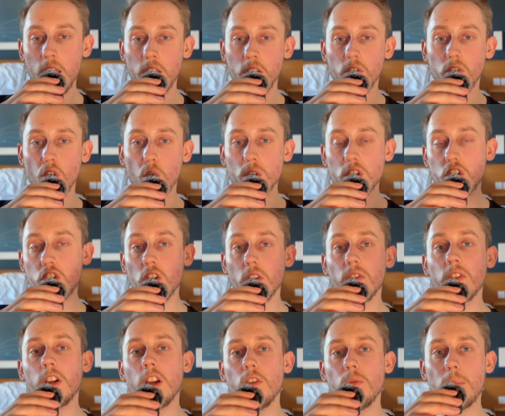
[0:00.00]
So it's
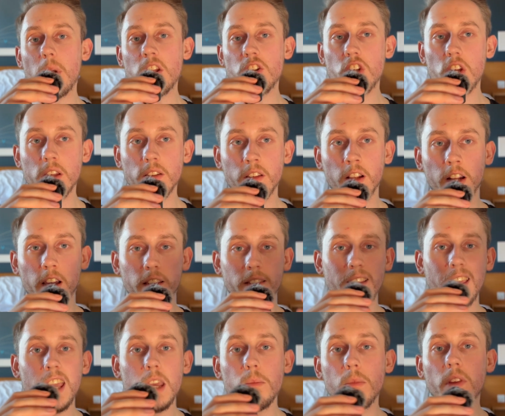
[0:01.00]
just enough benching to
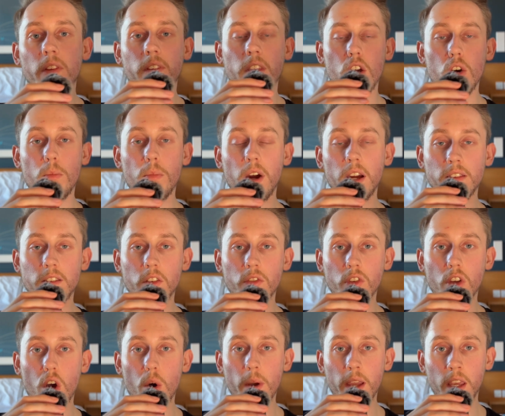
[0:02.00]
like keep the skill practice
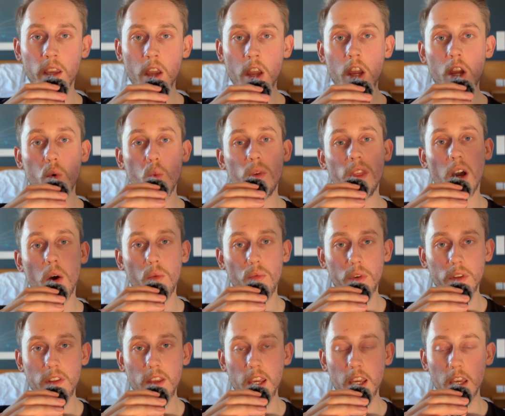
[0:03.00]
going without
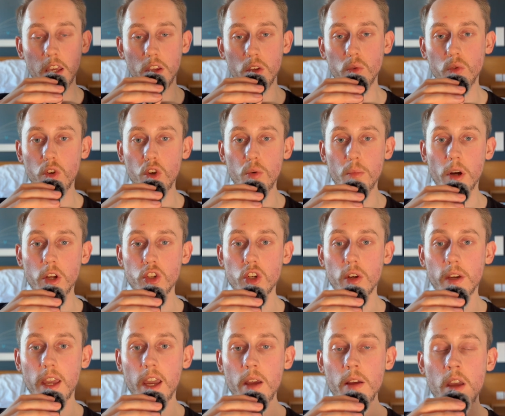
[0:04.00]
fatiguing you too much,
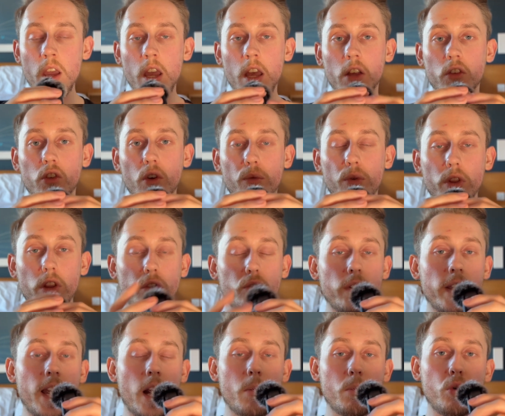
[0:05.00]
okay? So for the
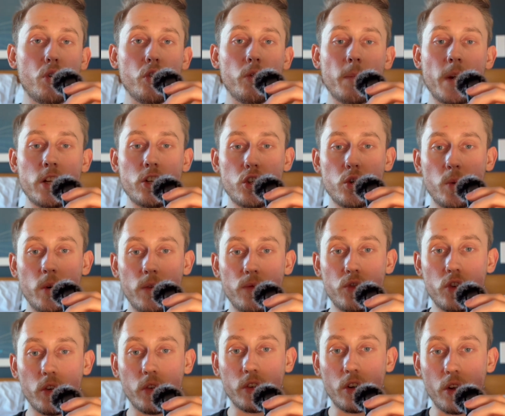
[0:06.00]
3-count pause bench, we've
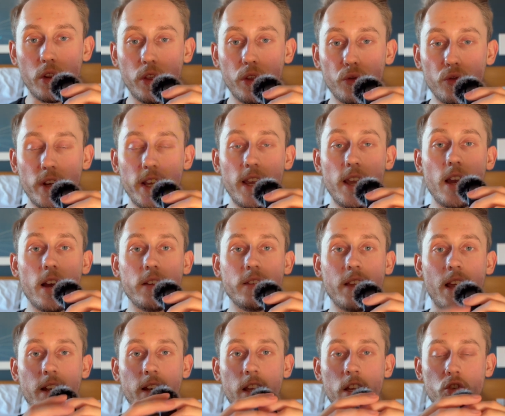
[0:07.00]
just got 3
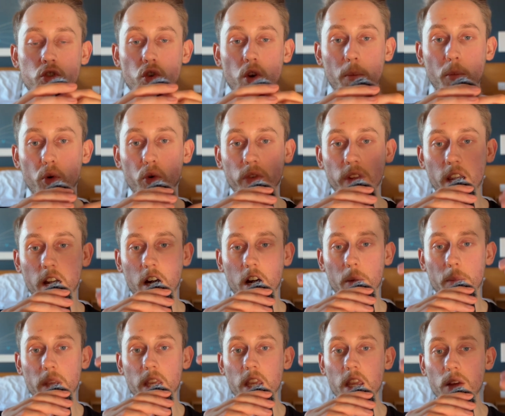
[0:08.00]
ascending triples at
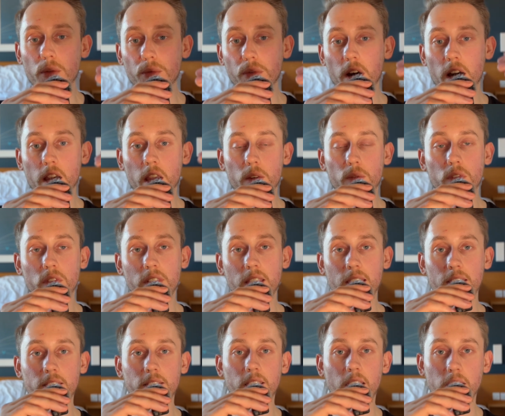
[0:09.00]
RPE 5,
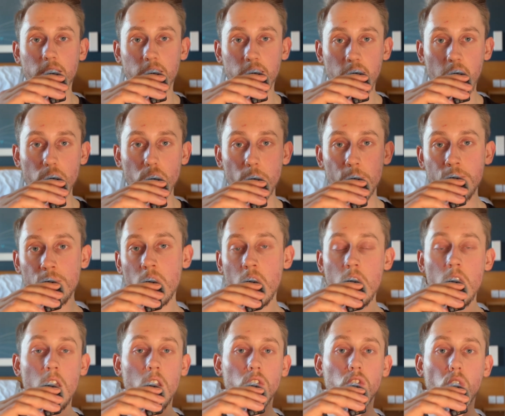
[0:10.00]
6, and 7.
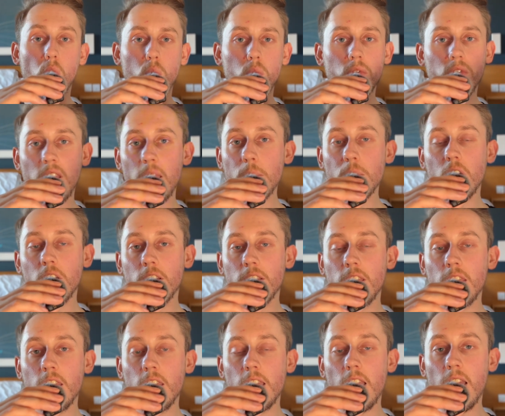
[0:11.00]
So same kind of
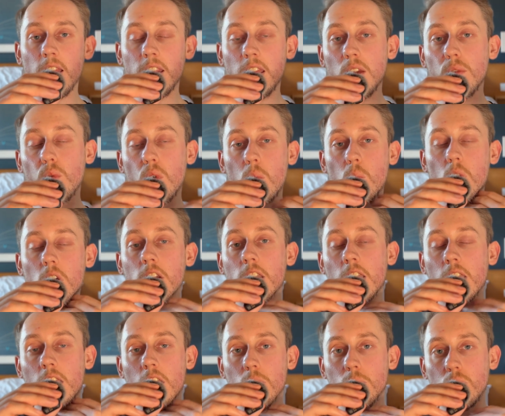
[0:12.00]
thing again. If we're
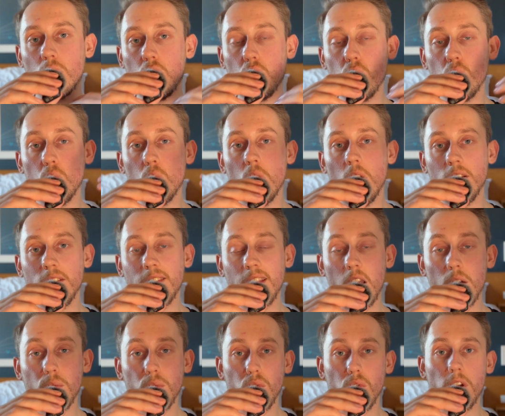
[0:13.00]
working up to a
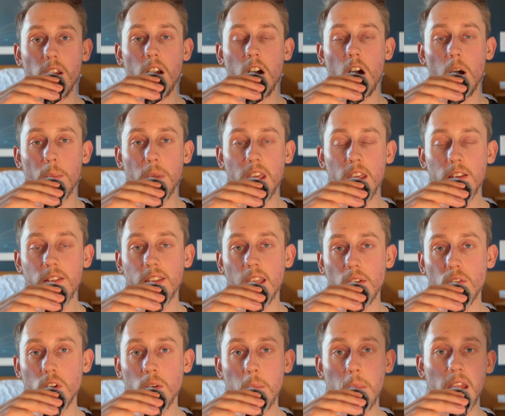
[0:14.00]
set of 3 at RPE
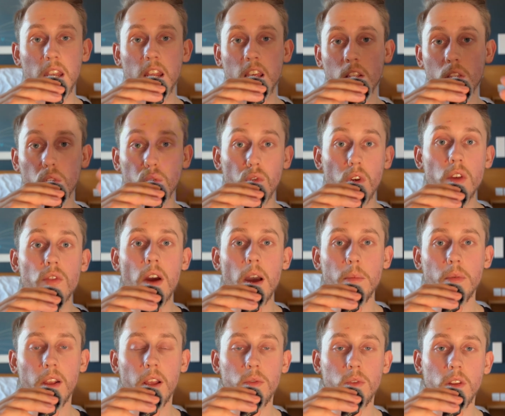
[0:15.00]
7, meaning 3
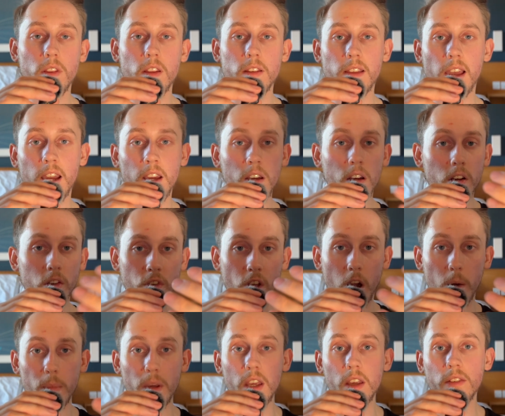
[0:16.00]
reps left in the tank, because
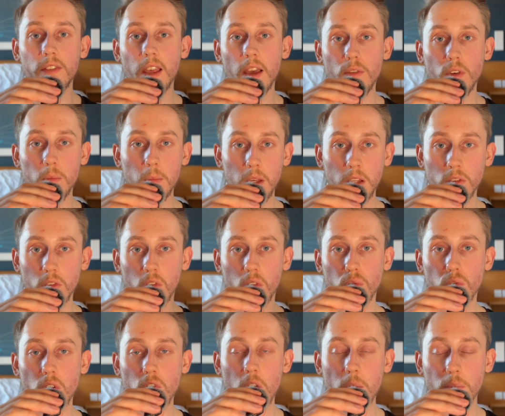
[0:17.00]
RPE 7 means
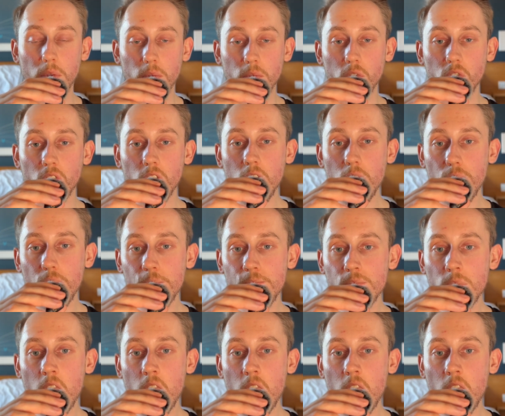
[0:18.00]
3 reps in reserve.